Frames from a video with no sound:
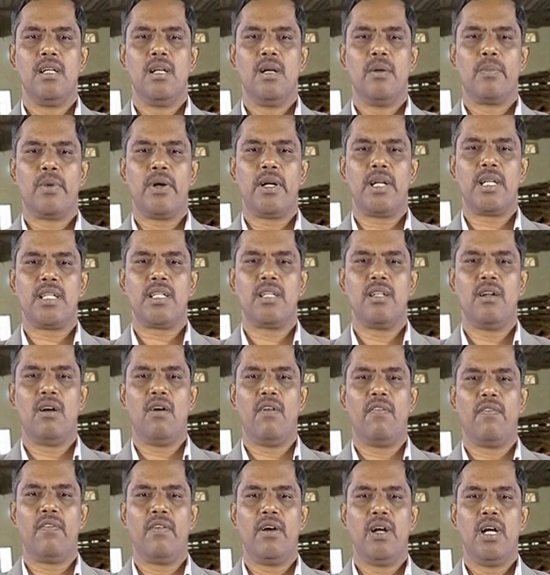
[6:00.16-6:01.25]
protection
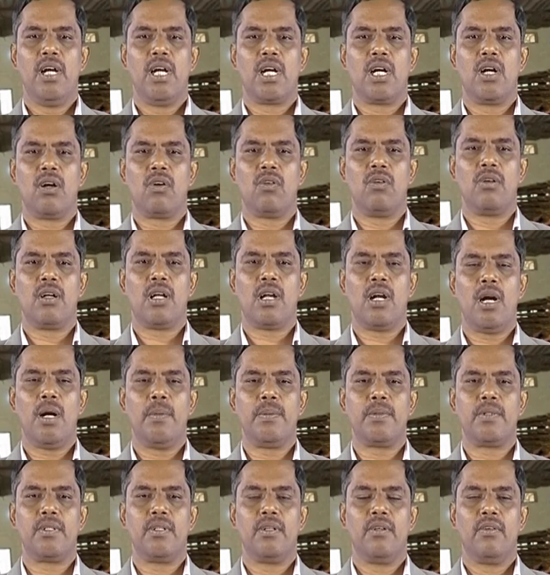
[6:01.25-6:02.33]
of cocoon
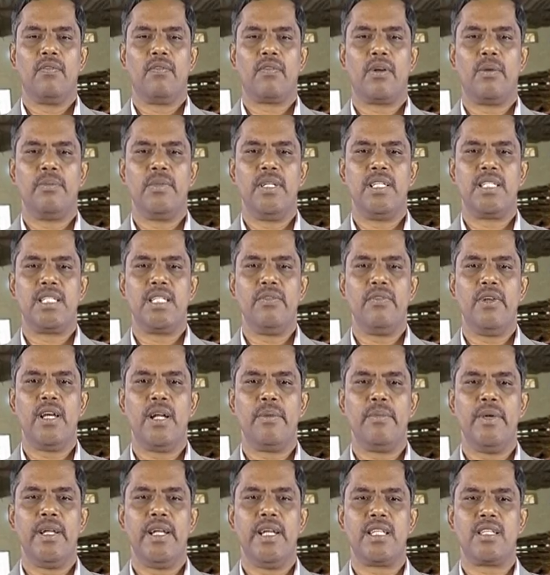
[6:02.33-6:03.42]
crops from the severe
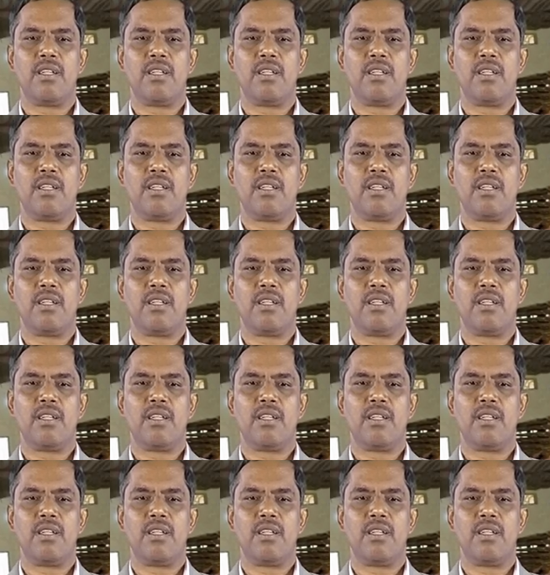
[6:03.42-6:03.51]
menace